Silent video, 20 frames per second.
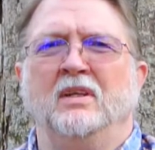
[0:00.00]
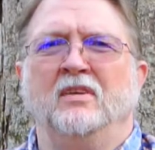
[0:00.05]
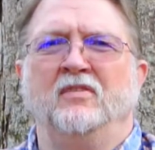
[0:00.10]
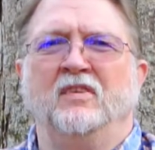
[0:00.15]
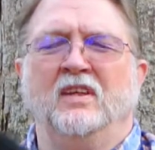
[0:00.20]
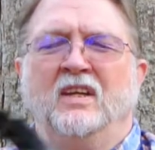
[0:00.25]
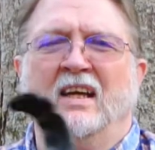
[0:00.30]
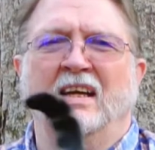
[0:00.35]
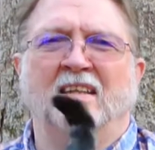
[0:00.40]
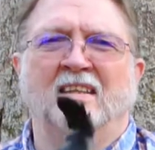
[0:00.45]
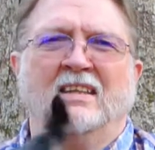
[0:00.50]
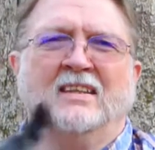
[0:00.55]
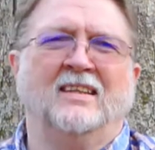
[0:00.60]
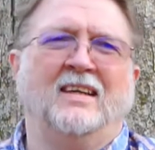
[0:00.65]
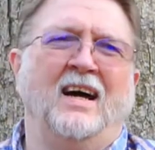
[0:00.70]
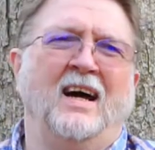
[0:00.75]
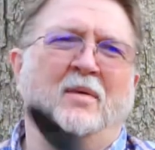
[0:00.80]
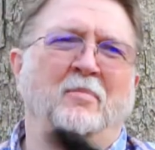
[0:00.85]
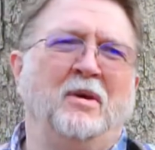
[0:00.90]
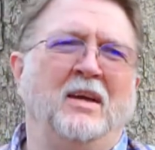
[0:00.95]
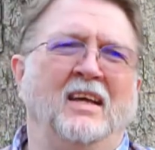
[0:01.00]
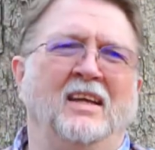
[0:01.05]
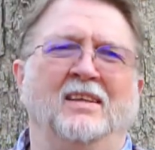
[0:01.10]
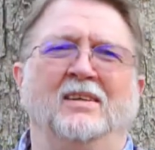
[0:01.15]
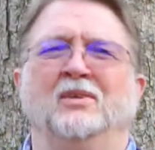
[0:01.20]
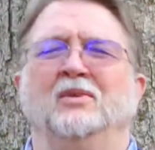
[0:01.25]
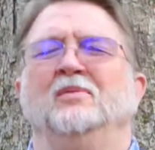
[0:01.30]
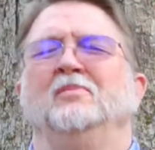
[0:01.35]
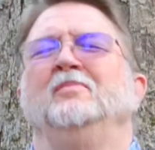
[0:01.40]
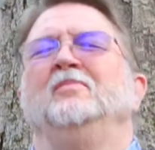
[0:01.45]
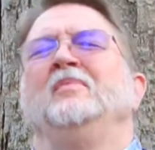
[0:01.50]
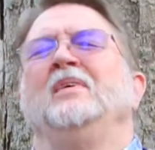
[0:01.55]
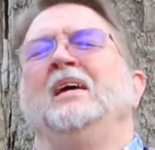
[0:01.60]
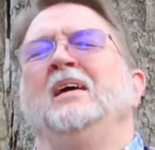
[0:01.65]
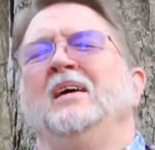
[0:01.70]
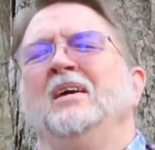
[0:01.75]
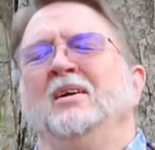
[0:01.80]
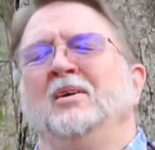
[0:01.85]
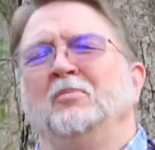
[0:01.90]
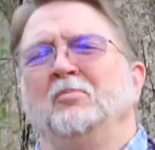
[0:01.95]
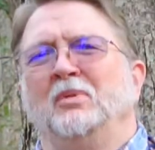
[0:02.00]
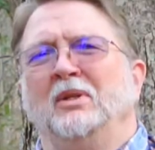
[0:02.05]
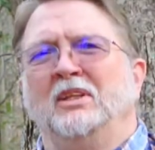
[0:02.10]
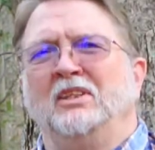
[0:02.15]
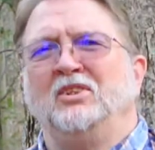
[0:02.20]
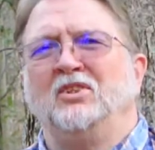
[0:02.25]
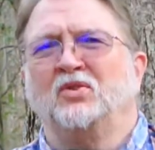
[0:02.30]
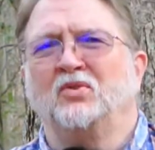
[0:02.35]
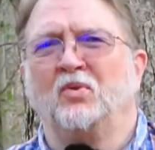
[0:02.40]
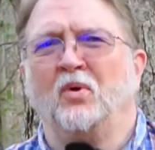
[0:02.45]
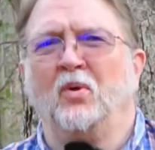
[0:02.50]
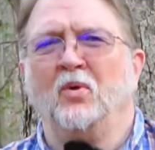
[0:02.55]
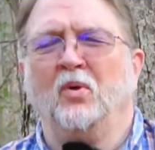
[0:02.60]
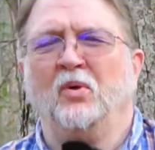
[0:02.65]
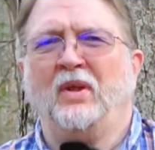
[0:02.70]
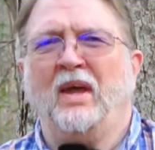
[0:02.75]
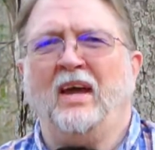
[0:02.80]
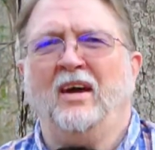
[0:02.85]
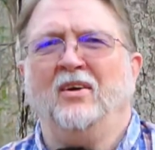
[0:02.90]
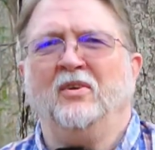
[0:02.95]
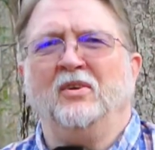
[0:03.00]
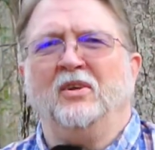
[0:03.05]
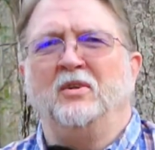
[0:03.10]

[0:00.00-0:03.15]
If you'd like to comment, please scroll down